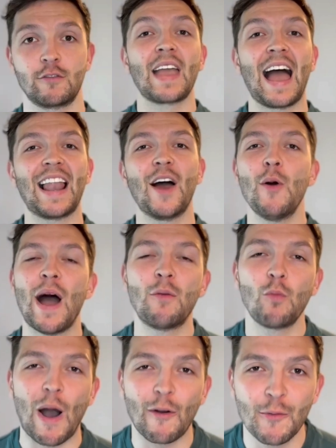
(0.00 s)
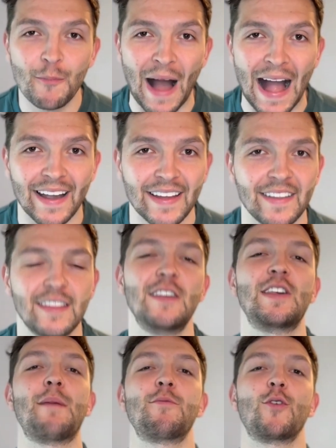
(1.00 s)
Hello and welcome back to
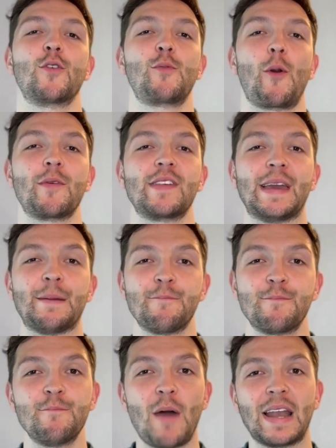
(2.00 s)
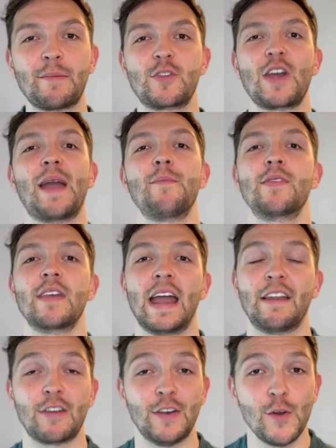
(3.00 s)
James Talks Property. My name's James, and
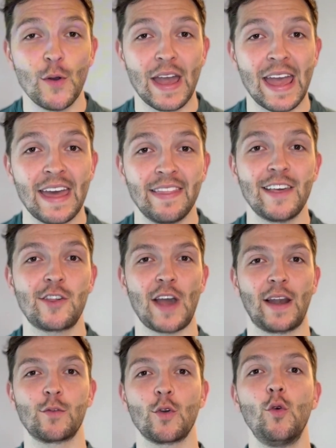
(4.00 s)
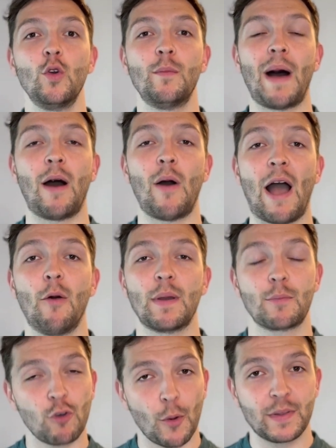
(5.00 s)
if you're new here, this channel is all about
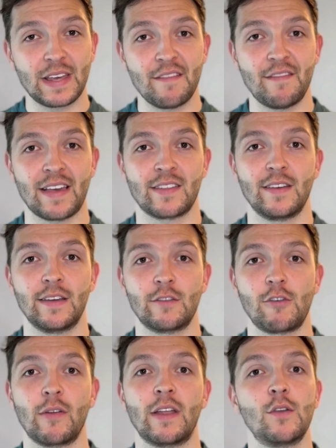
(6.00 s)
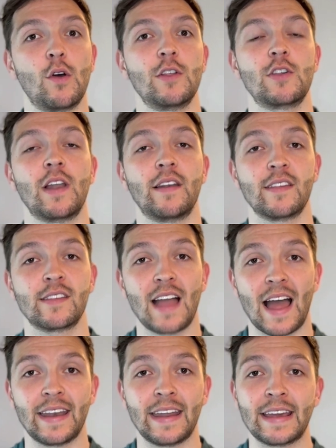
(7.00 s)
helping property investors grow their knowledge and
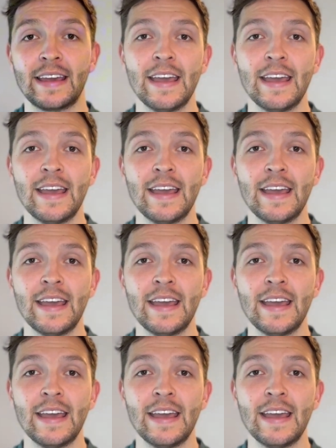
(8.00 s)
understanding